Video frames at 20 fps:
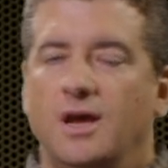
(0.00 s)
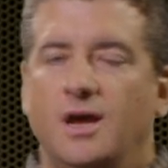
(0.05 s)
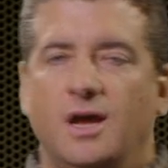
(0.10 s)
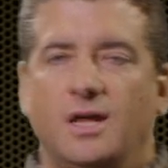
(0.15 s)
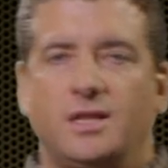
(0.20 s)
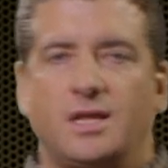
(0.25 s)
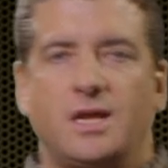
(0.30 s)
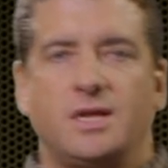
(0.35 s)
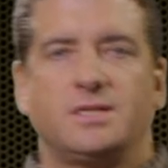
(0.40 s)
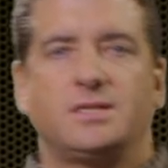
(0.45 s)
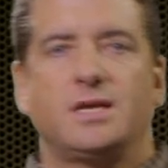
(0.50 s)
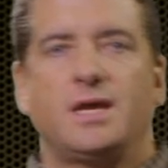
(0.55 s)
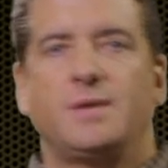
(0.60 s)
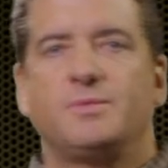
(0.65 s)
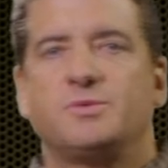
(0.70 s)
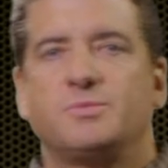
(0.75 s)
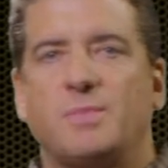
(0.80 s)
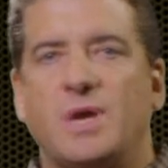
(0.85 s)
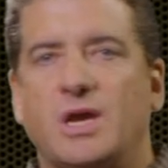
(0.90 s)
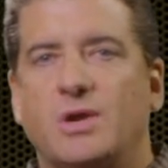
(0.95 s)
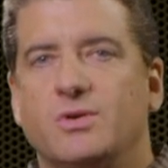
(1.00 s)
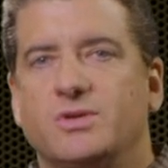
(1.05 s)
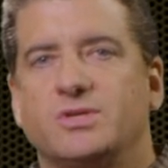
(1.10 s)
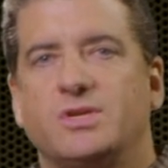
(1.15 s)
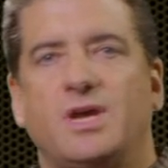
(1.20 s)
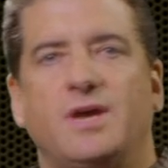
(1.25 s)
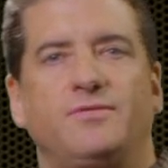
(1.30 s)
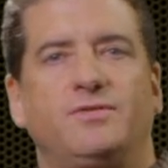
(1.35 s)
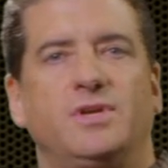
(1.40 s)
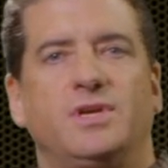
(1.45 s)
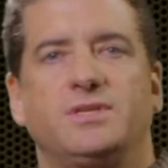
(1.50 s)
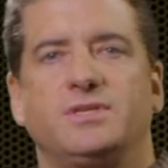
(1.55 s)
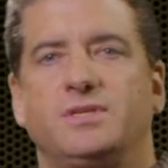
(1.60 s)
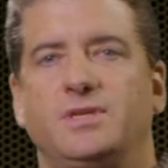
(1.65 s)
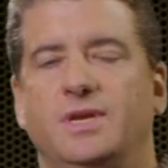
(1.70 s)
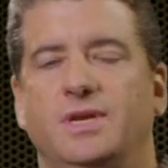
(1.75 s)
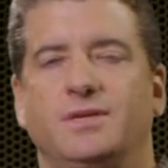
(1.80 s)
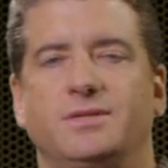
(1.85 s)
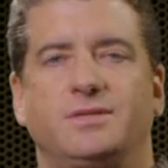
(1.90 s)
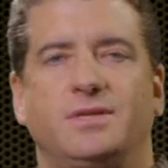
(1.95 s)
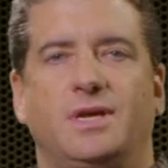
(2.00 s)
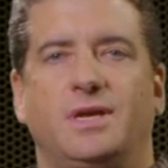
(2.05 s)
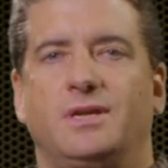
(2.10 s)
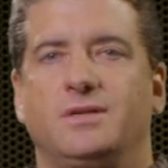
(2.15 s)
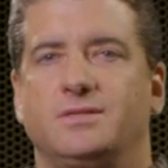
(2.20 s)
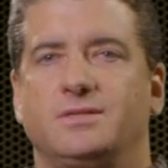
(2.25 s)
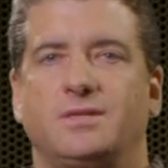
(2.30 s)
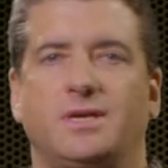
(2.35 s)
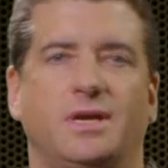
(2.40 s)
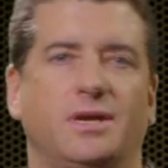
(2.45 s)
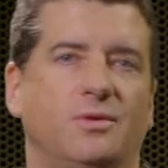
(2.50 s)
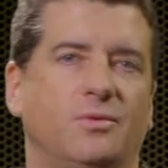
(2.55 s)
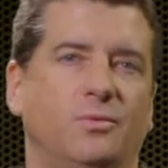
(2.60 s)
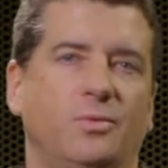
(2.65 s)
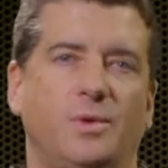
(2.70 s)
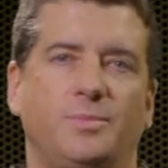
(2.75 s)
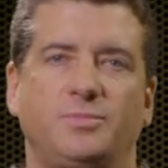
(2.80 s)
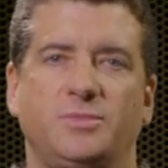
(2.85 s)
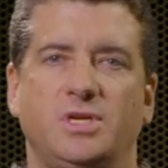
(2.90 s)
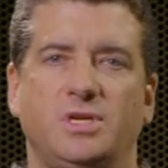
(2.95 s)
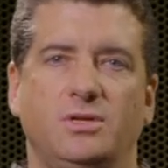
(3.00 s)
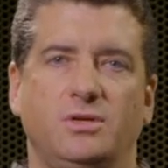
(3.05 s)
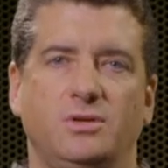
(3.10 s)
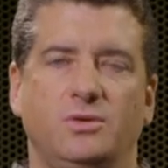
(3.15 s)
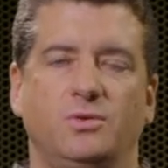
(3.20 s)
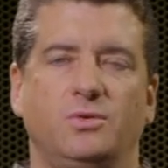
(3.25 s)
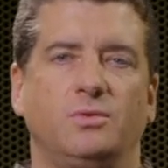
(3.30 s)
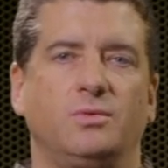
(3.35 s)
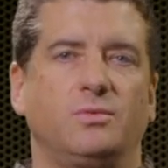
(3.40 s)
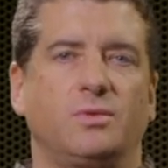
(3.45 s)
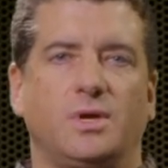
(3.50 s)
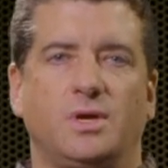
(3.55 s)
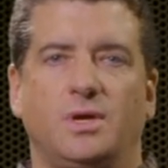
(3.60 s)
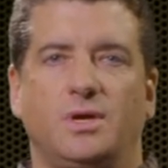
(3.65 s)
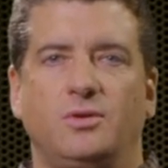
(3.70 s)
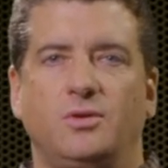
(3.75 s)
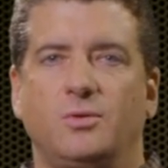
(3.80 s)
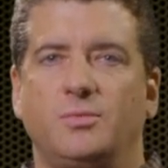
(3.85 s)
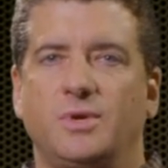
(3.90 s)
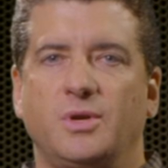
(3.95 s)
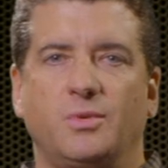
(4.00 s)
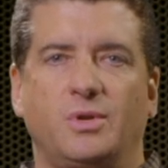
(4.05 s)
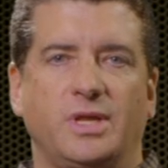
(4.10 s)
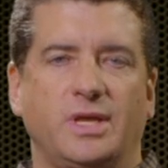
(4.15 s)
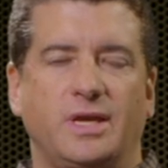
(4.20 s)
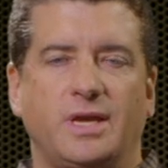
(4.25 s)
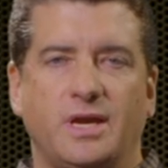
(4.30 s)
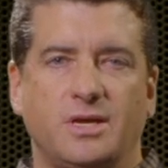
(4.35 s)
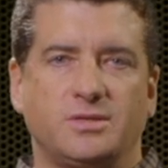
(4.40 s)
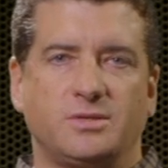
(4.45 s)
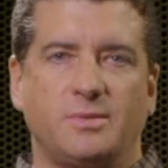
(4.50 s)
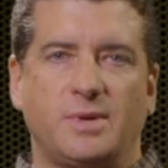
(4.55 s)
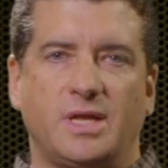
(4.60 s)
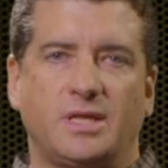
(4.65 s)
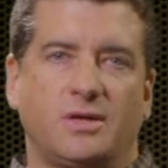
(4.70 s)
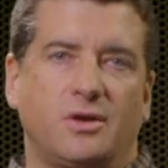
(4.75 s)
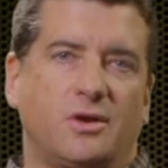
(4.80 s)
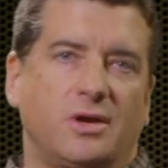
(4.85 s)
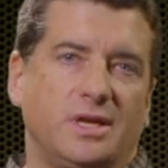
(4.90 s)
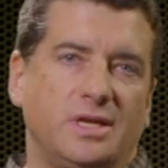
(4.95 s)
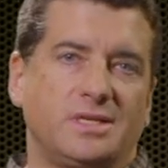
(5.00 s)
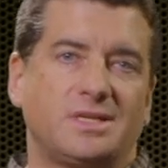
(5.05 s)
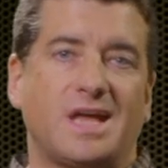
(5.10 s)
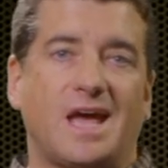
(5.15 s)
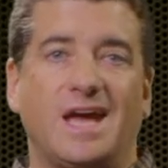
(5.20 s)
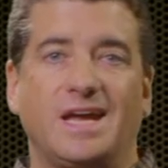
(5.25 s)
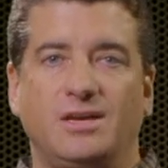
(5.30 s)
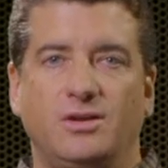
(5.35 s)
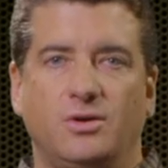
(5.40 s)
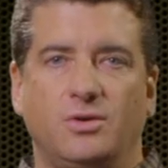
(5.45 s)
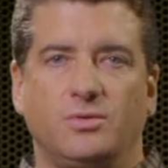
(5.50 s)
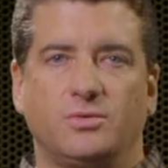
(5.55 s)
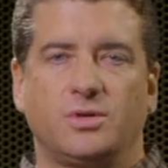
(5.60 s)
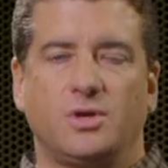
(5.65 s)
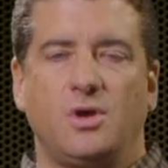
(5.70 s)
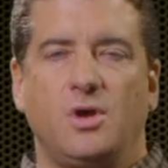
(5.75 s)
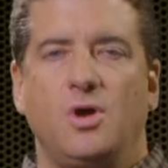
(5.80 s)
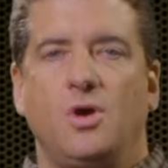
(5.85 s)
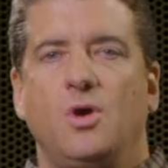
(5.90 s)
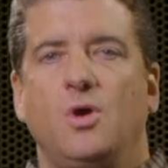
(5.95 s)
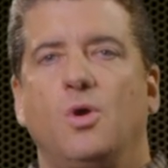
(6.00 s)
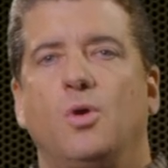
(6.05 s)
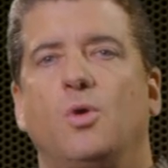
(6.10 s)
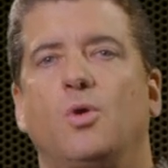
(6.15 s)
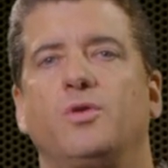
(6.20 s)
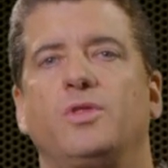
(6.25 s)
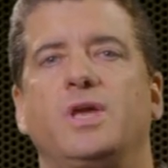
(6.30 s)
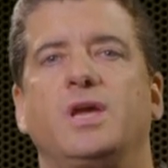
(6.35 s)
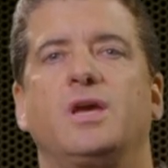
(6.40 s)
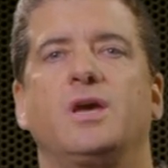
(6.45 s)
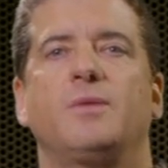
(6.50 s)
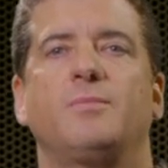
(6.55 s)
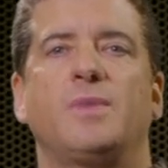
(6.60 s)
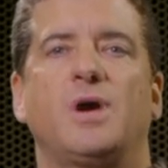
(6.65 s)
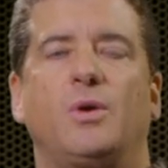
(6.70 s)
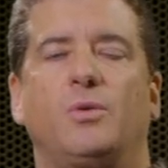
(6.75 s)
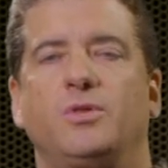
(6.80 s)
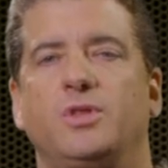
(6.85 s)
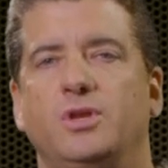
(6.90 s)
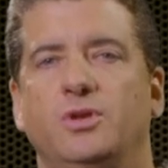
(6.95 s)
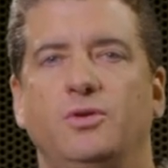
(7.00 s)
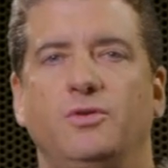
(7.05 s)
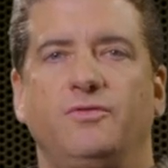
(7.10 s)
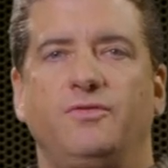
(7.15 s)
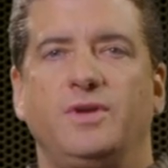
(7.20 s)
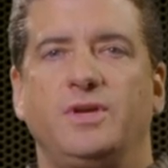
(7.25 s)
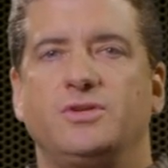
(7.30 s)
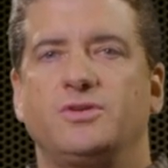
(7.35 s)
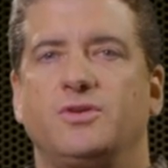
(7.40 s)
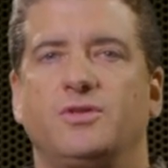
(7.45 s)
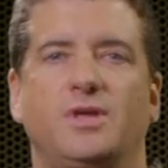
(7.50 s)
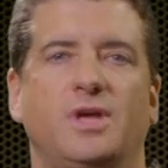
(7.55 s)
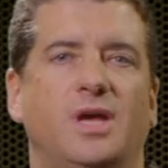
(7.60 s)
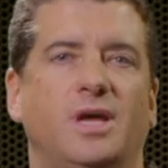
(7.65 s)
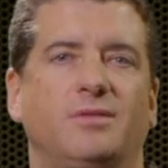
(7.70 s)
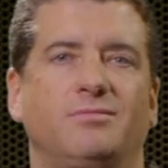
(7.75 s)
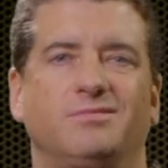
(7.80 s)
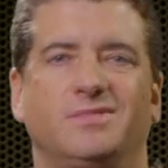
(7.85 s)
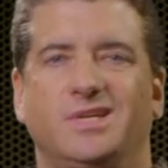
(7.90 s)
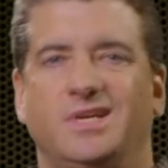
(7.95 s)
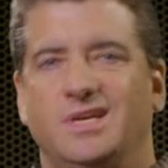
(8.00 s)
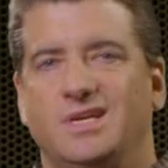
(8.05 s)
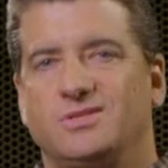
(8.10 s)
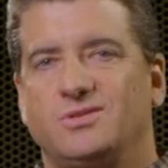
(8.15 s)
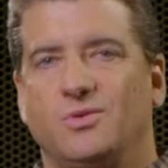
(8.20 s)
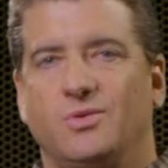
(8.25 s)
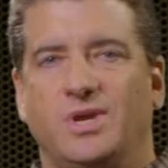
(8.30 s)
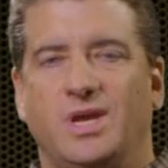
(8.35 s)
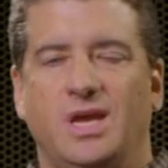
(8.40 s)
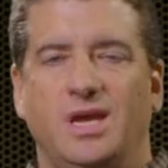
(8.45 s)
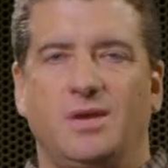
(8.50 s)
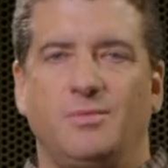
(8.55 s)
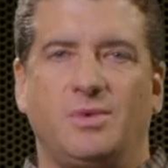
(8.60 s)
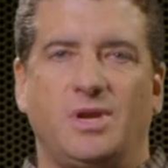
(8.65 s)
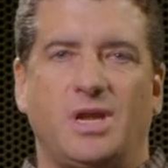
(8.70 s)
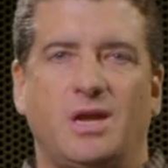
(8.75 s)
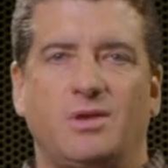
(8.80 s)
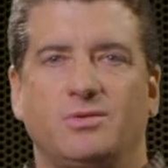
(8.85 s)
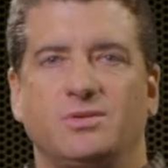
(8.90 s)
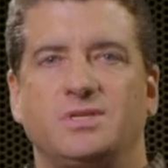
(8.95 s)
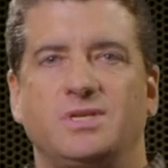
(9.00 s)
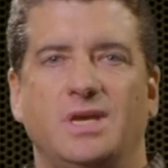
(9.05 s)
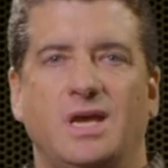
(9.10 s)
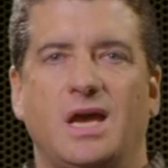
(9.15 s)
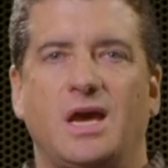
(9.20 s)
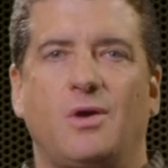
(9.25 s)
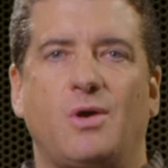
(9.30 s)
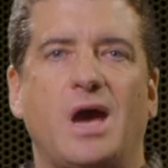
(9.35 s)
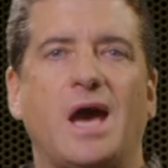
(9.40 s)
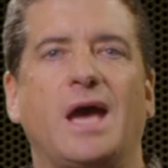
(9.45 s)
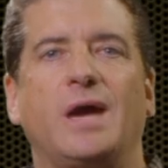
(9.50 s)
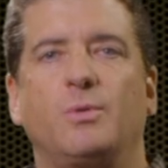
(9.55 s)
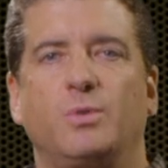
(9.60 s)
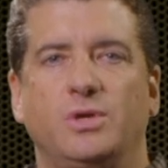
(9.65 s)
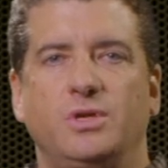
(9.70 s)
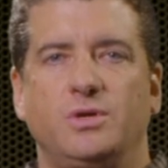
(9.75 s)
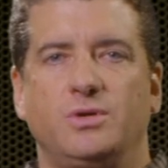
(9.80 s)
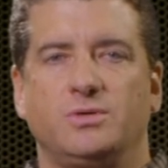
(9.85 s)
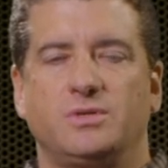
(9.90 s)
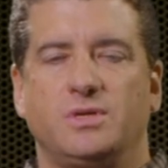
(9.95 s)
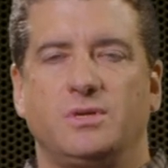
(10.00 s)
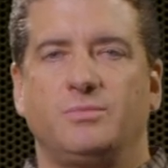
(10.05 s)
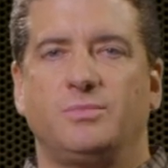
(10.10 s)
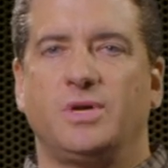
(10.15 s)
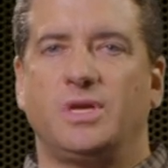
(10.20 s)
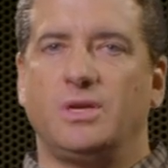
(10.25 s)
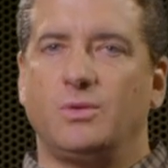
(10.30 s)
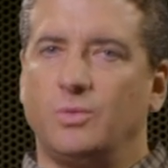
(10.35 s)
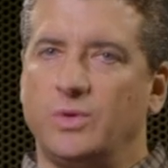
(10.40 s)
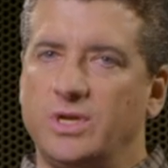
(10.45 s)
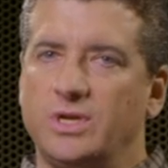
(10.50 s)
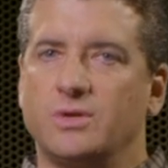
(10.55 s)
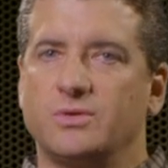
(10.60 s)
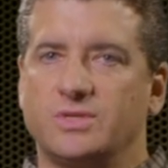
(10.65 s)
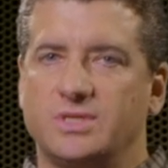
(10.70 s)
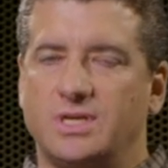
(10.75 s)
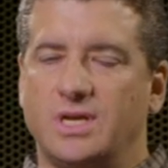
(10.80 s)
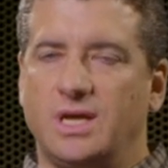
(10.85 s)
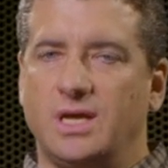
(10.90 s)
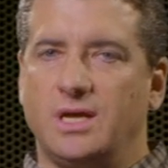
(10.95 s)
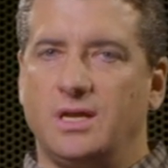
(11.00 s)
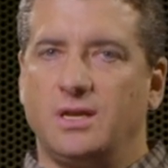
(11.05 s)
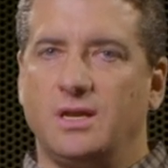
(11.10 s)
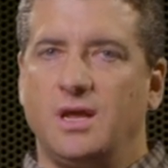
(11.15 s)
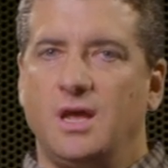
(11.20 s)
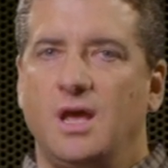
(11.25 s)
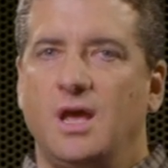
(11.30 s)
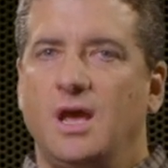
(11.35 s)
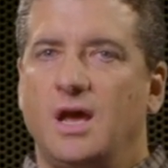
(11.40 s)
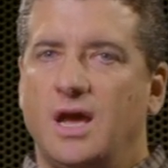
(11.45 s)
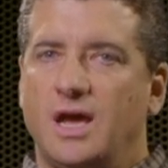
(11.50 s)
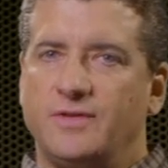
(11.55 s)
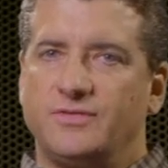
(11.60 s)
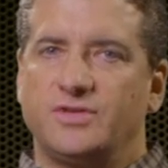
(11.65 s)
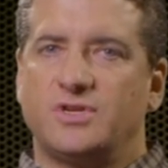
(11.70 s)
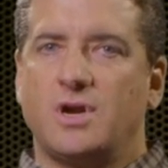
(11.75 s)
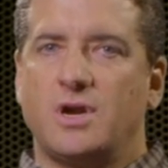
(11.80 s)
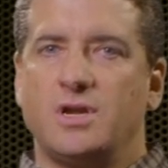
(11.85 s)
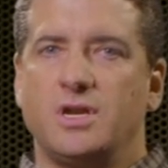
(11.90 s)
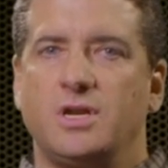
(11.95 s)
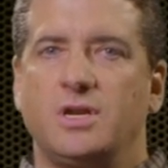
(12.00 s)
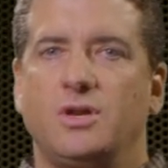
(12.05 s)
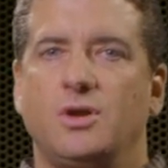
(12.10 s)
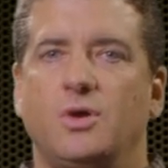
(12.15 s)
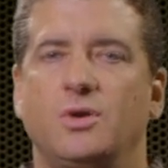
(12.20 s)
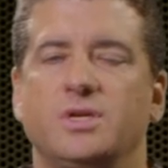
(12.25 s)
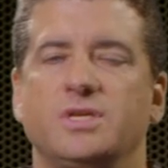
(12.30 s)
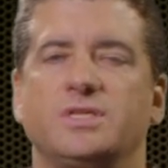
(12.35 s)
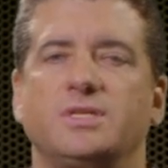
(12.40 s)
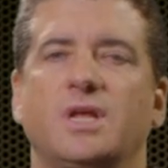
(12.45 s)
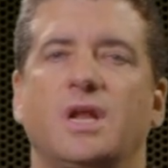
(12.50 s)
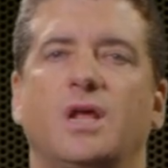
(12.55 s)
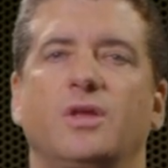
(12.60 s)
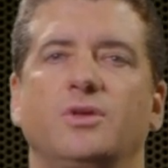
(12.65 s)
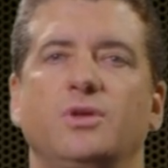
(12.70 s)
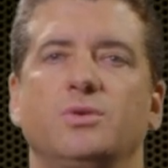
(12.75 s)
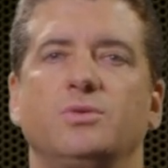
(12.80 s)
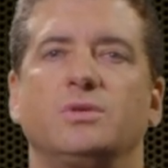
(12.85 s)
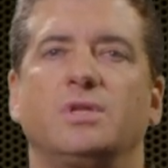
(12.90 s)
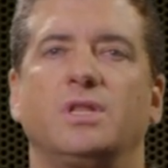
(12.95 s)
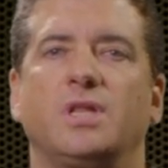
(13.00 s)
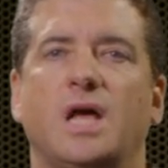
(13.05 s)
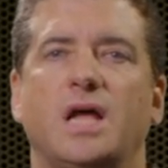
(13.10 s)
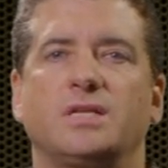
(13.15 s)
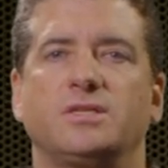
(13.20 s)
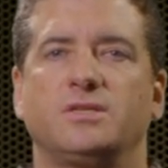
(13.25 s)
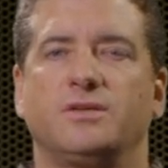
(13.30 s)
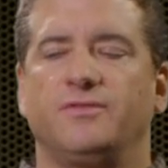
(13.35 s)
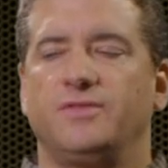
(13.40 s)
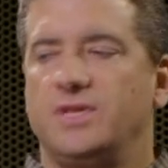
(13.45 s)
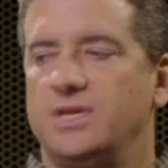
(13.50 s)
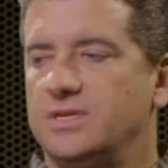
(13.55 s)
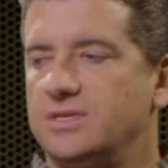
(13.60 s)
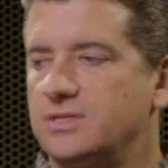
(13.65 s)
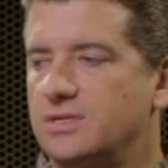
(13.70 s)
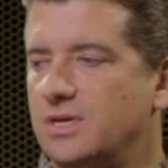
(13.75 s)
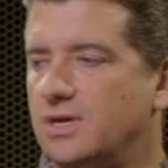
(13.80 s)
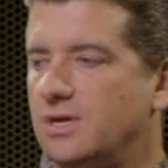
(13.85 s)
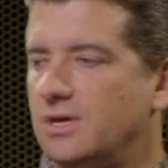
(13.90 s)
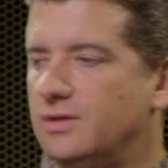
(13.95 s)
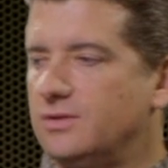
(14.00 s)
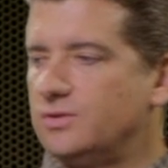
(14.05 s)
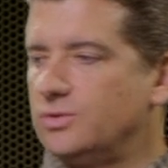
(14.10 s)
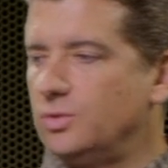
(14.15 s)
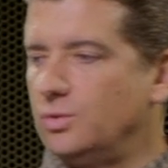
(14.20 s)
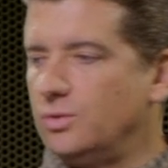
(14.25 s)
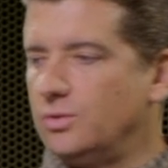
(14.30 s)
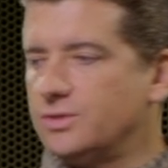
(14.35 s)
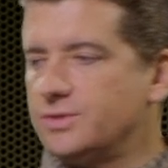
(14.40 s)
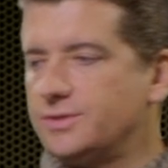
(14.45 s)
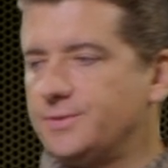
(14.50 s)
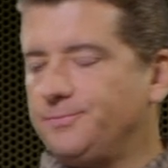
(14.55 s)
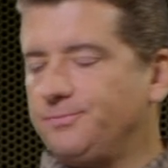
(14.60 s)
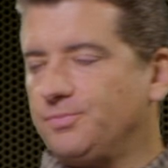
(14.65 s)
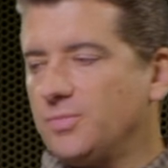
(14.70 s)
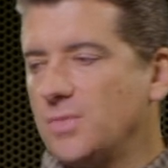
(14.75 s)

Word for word: A lot of times, Microsoft does things that it's like whip-de-doo. Uh, nobody really cares about that, or at least I don't or they come out with a new feature that, eh, it's okay, but I don't see how I would use it. But in Windows 10, I've started to notice that I'll use lots of these uh, tools.